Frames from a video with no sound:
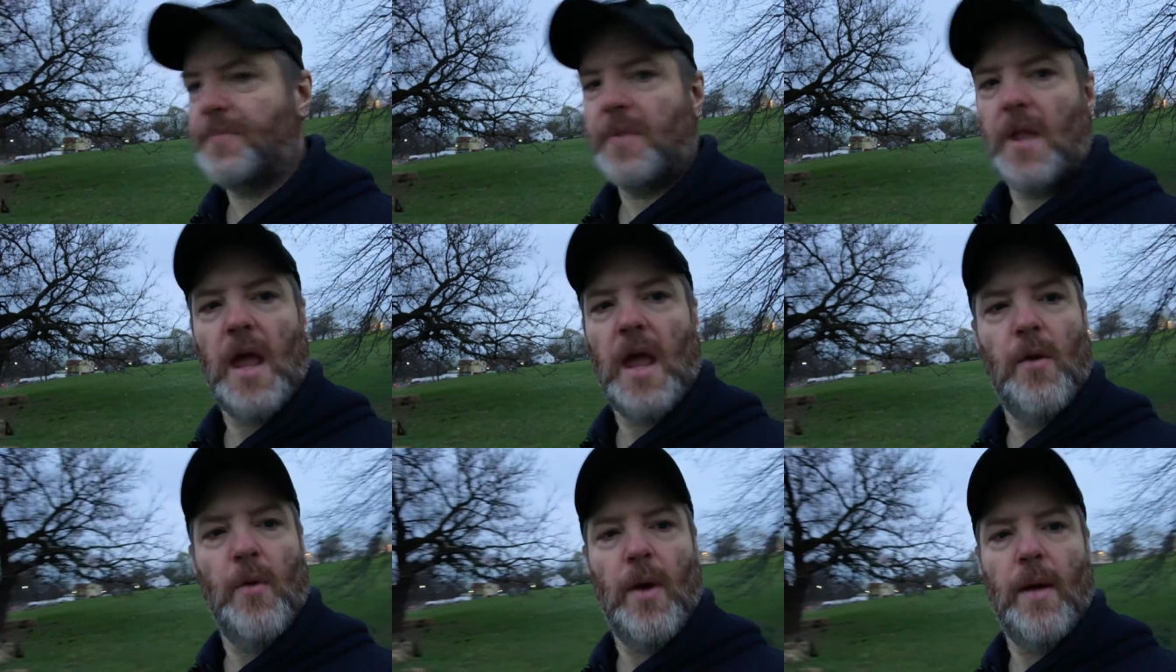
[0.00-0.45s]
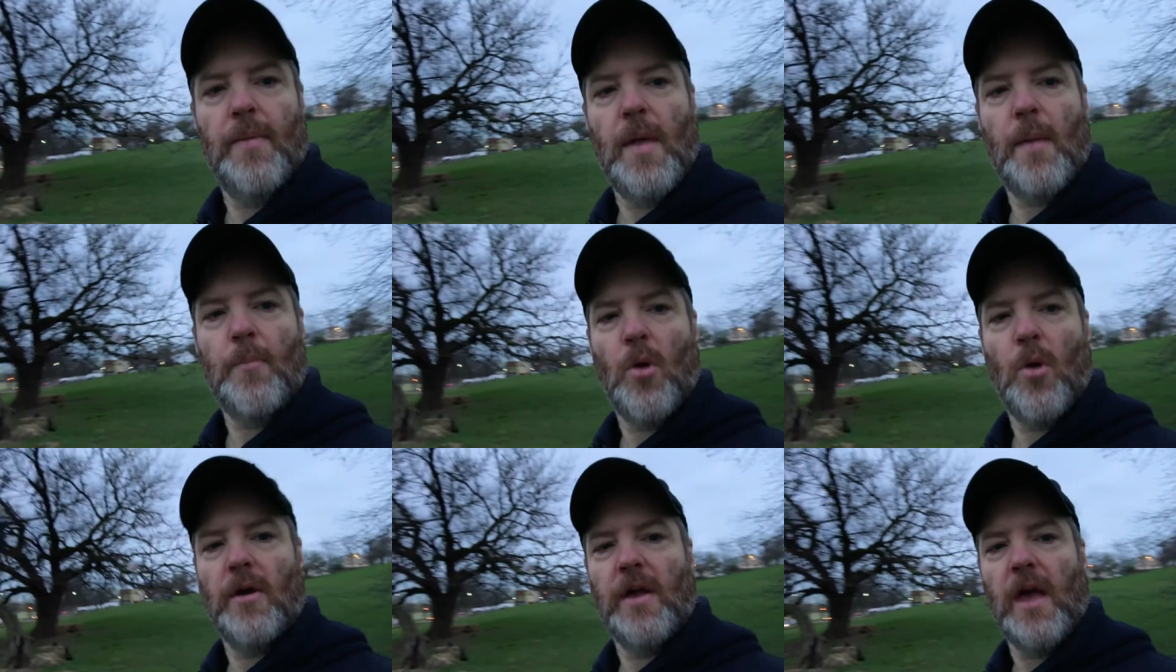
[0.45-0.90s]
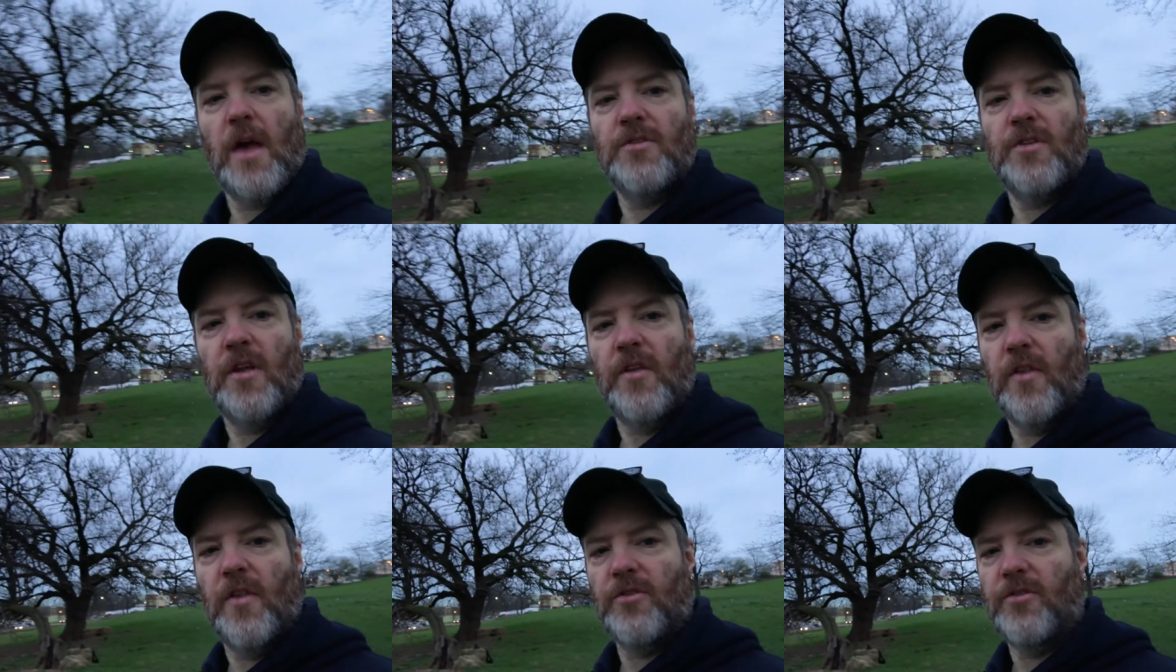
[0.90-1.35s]
Anyway, I'm not
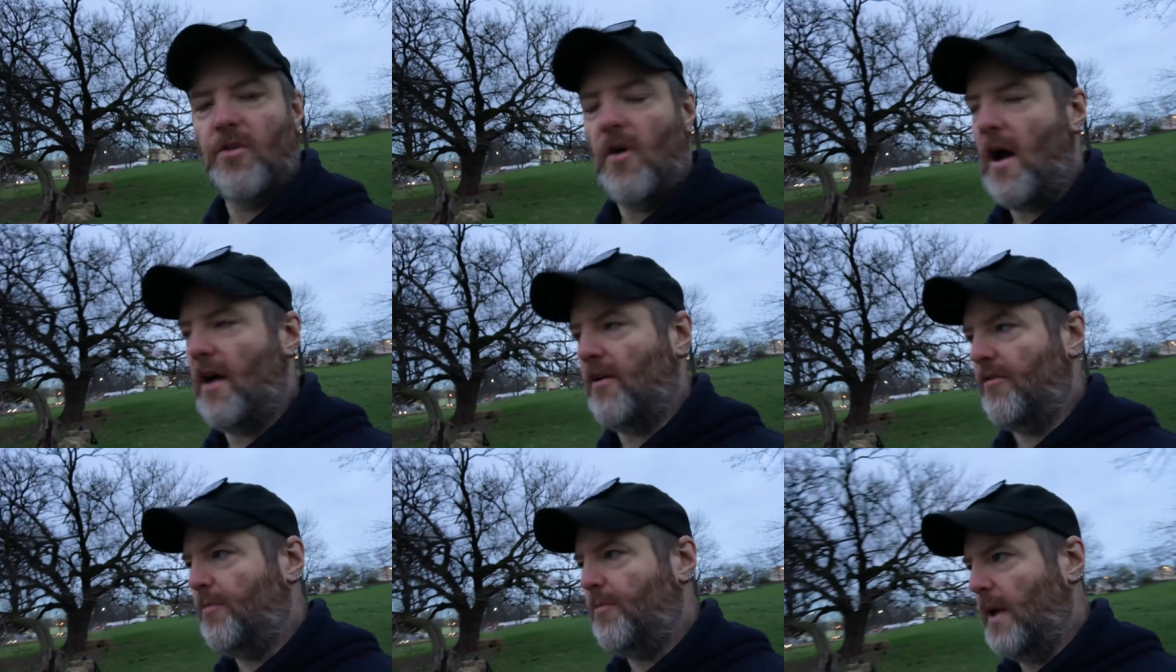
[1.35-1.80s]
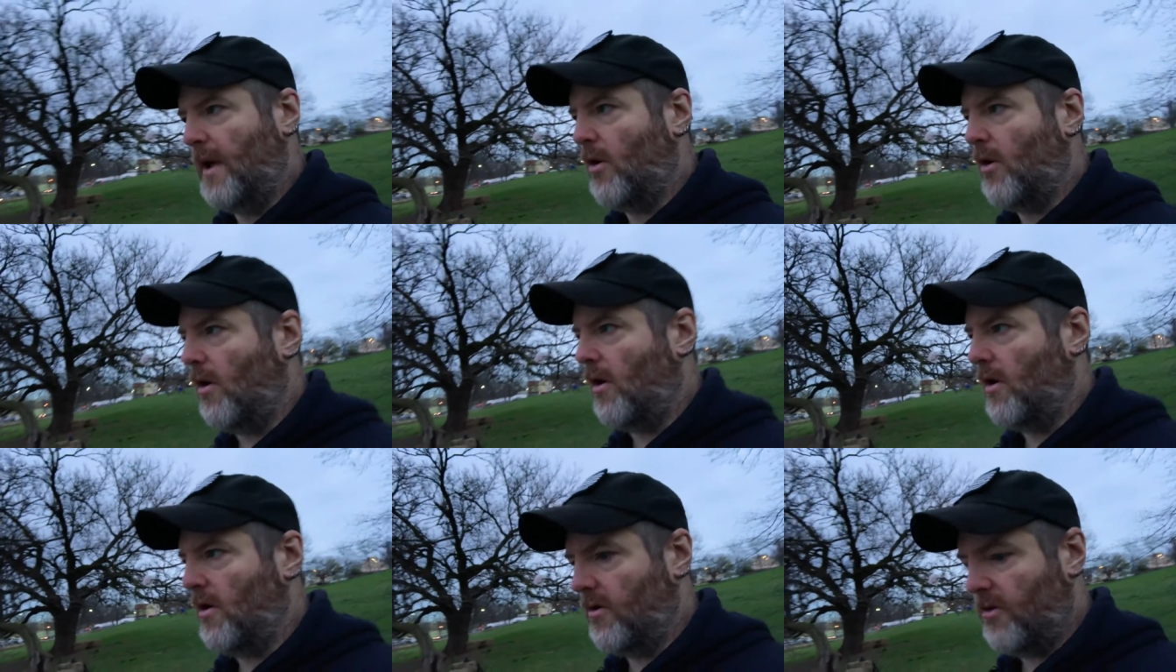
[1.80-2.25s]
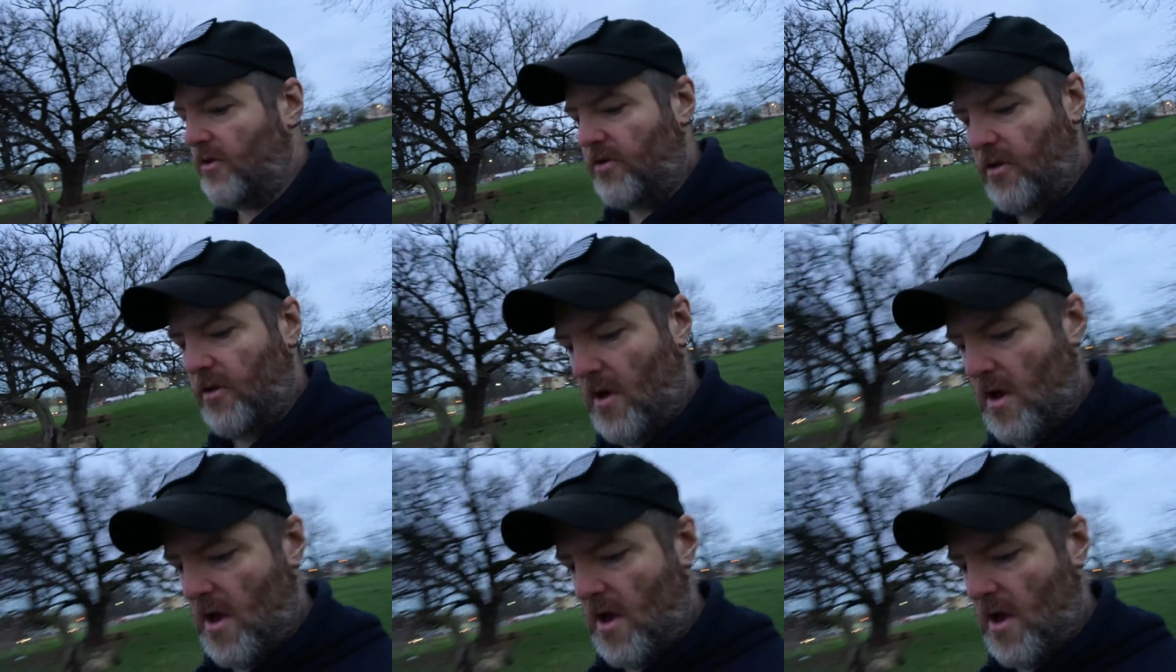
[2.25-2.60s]
broadcasting this live because